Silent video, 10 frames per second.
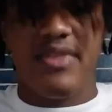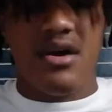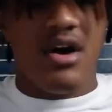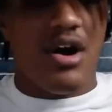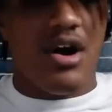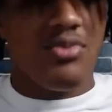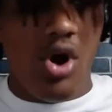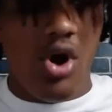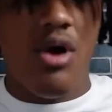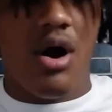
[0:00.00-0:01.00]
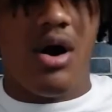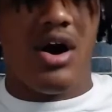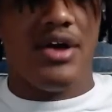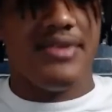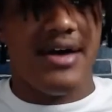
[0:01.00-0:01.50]

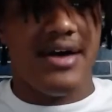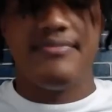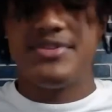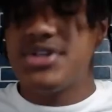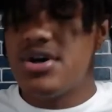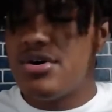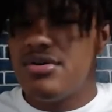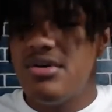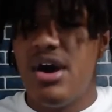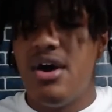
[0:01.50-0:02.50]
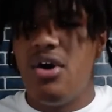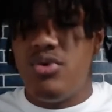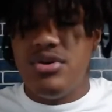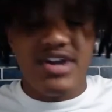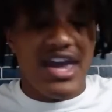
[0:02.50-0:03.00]
Gohan. So
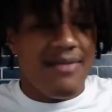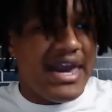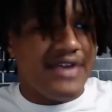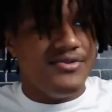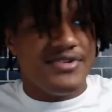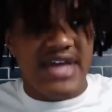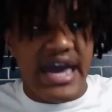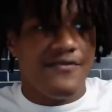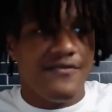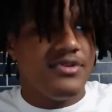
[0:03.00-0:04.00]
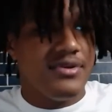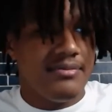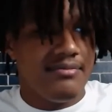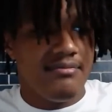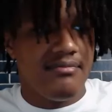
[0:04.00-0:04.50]
when you look at Matthew Stafford,
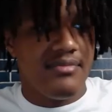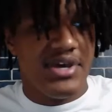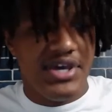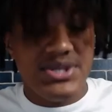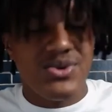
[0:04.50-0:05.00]
he's